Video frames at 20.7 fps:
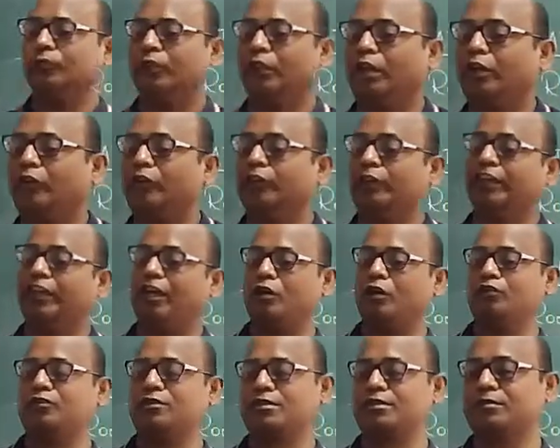Every
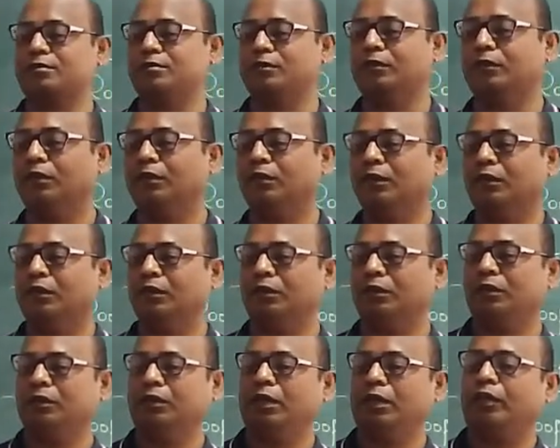house,
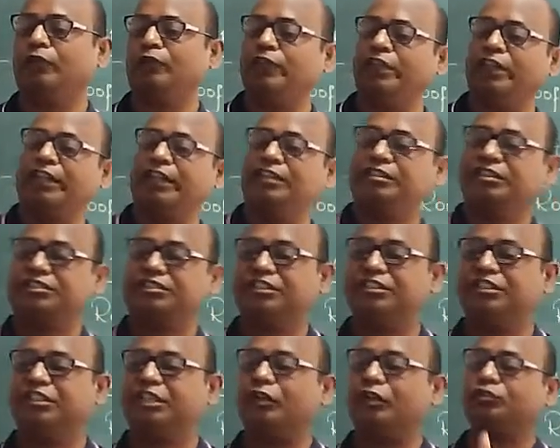every adjacent
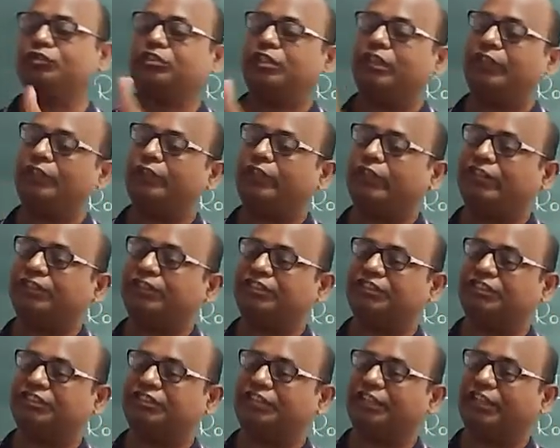house
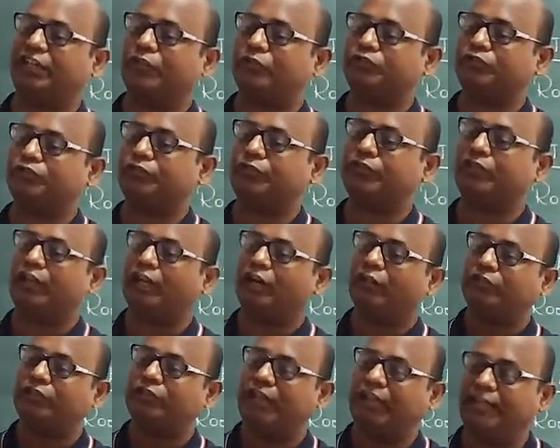will have
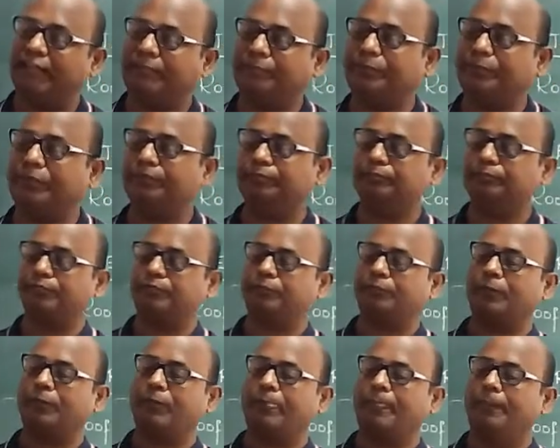the hand pump.
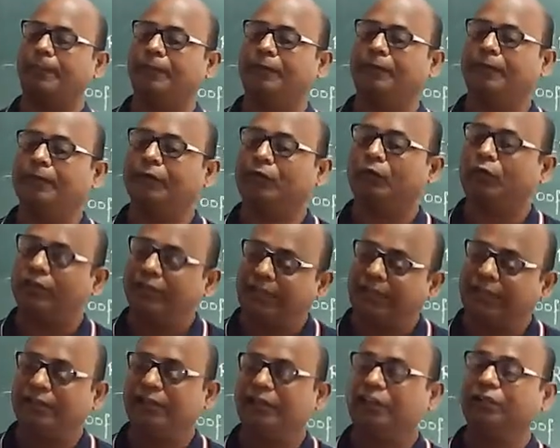
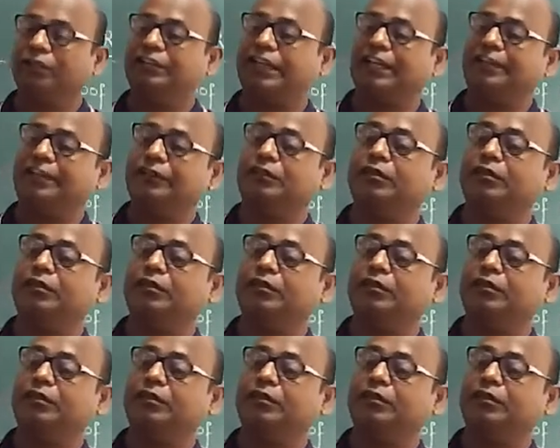Okay, then